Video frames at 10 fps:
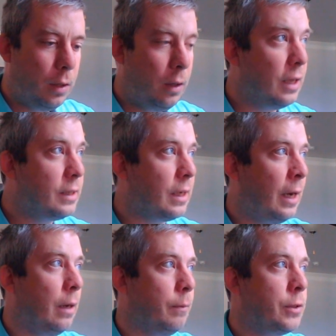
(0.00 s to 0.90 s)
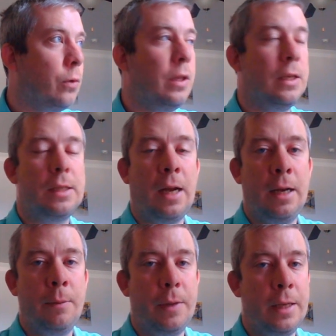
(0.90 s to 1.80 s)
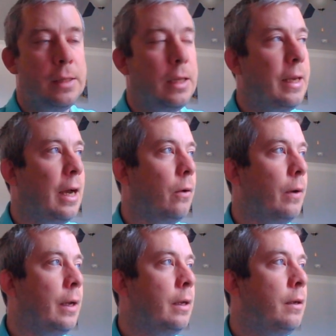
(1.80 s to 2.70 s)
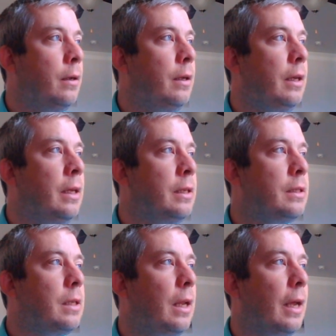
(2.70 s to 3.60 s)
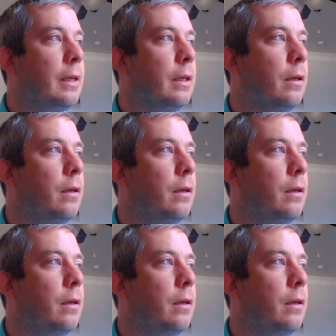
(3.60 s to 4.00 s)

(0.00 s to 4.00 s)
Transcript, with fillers: this item, so this item is the gallery, is selected,